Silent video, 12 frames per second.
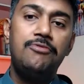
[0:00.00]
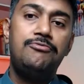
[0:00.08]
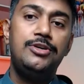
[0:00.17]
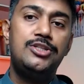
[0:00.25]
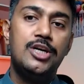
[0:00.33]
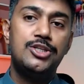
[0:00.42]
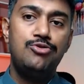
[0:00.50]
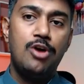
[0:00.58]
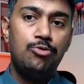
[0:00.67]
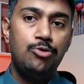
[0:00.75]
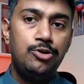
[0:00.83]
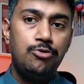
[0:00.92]
features you are
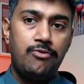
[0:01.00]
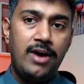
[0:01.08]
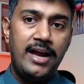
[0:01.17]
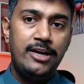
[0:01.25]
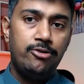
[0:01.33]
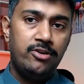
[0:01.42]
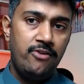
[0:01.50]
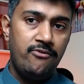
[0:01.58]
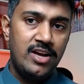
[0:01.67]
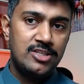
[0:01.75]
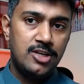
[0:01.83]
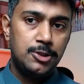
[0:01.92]
going to find on
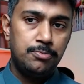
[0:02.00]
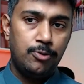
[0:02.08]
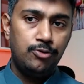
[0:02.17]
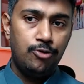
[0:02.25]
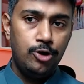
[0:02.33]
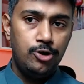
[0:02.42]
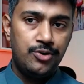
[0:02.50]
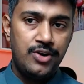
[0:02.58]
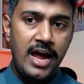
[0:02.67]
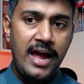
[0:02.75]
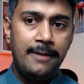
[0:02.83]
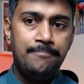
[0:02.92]
Investors Portfolio
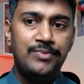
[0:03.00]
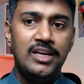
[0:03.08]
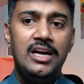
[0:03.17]
tab.